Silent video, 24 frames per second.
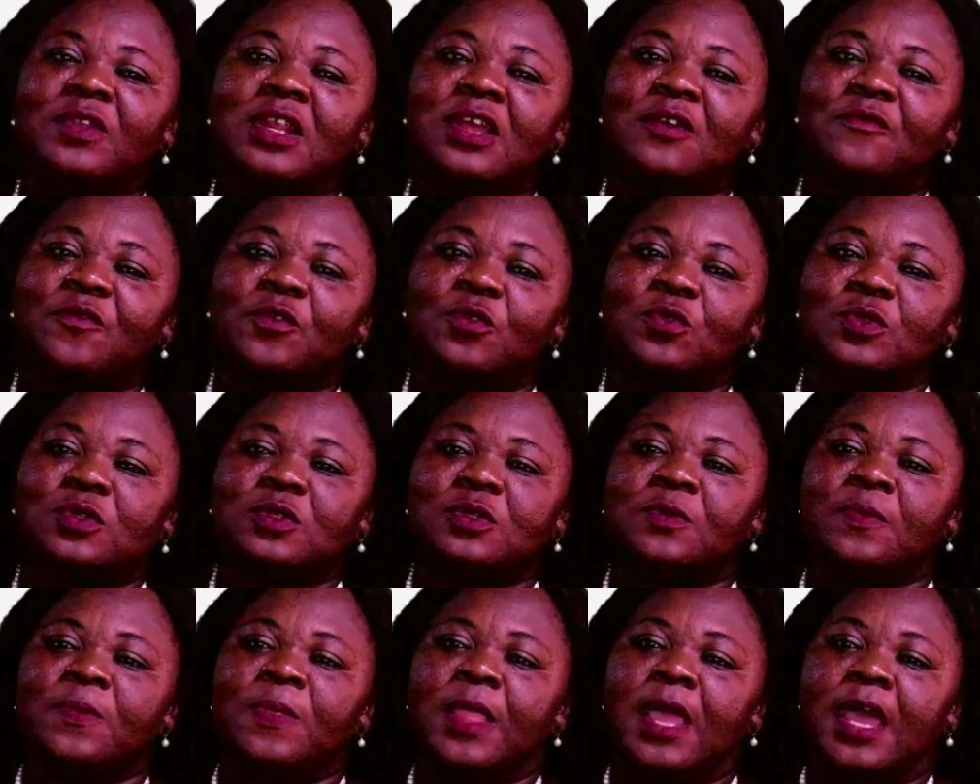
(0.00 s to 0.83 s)

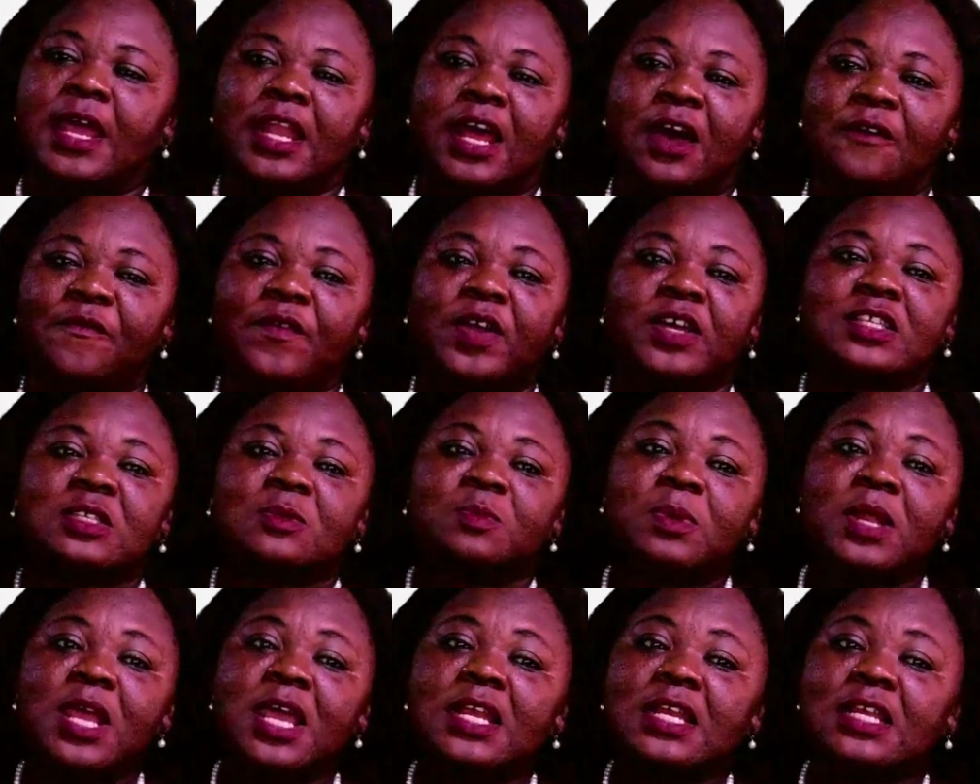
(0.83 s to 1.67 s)
levels, and I've
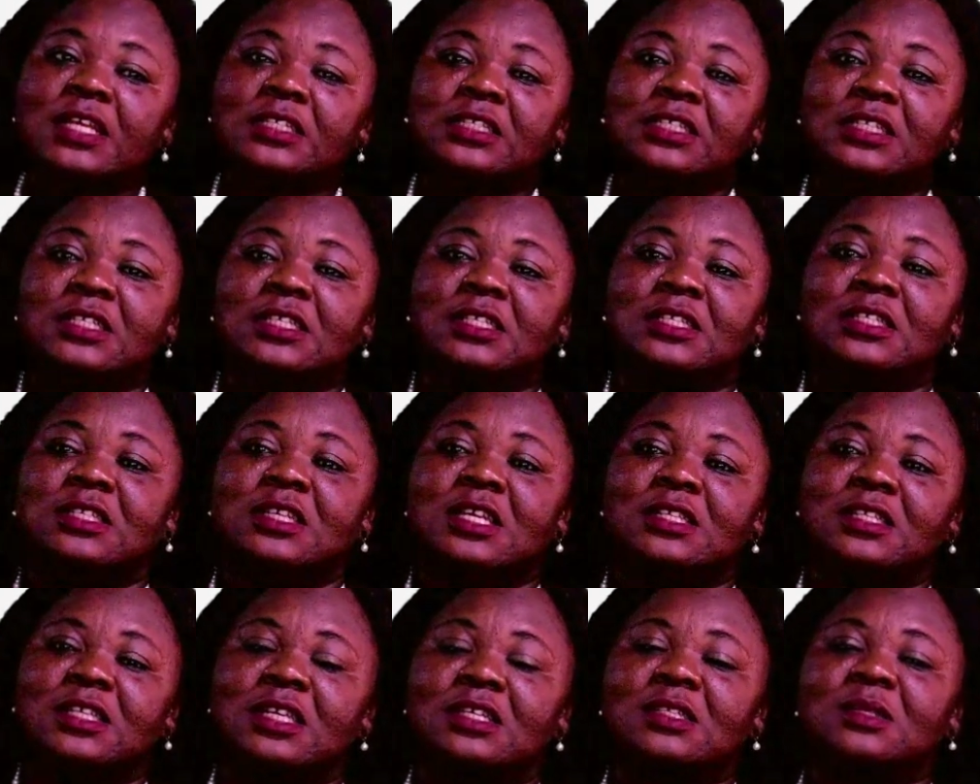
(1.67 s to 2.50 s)
explained it. This is
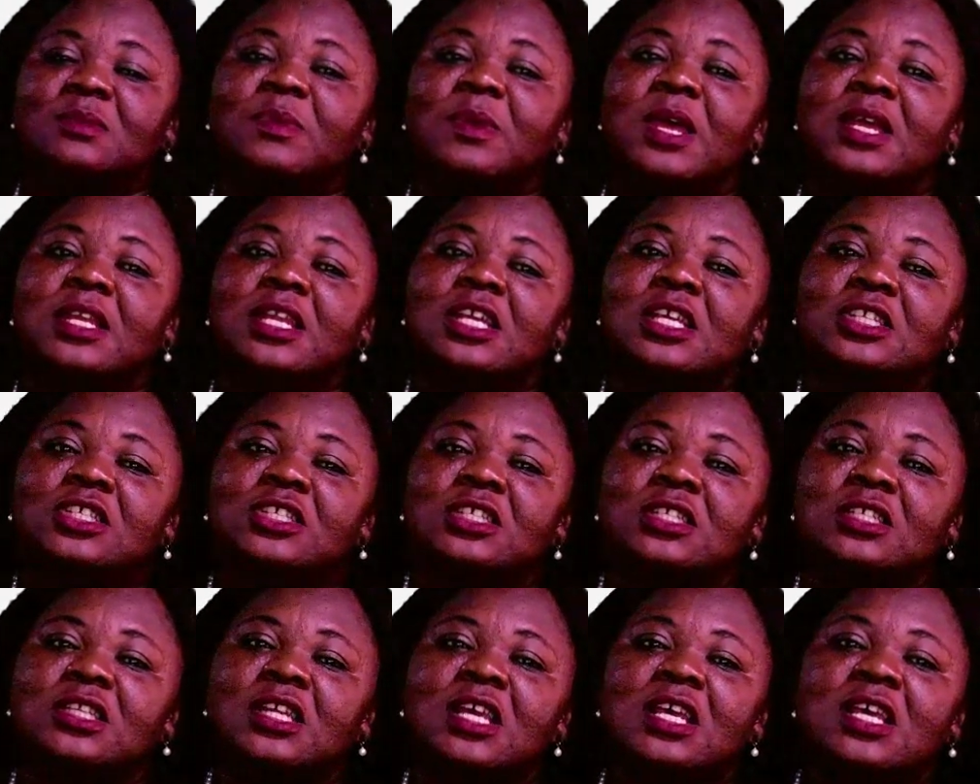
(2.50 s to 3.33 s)
just
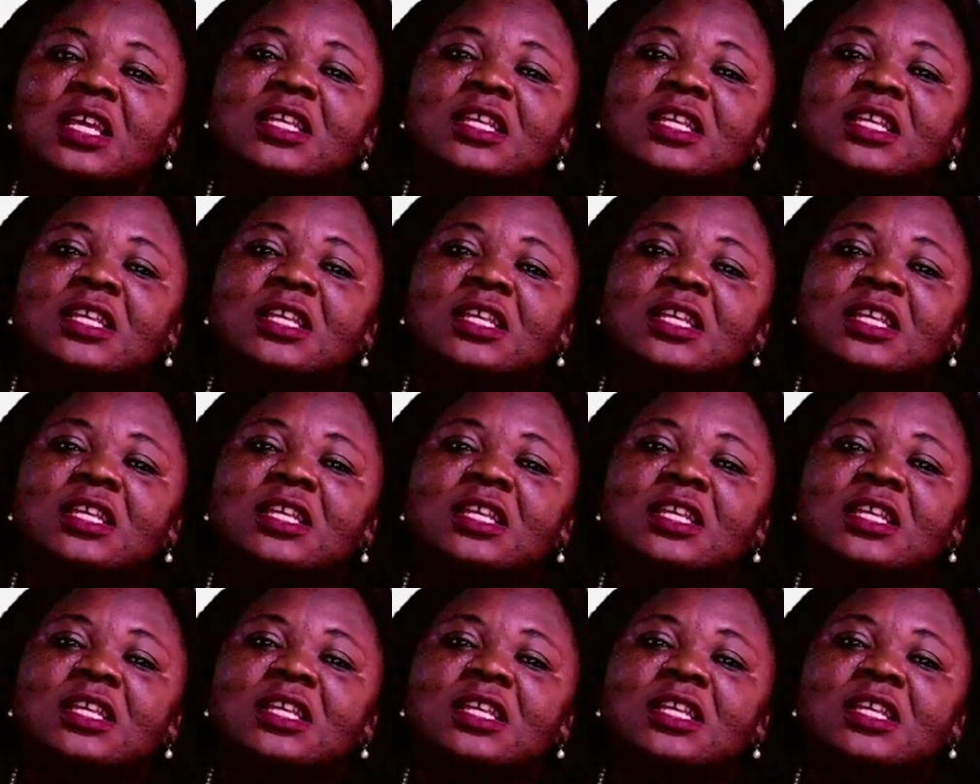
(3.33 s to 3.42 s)
explanation.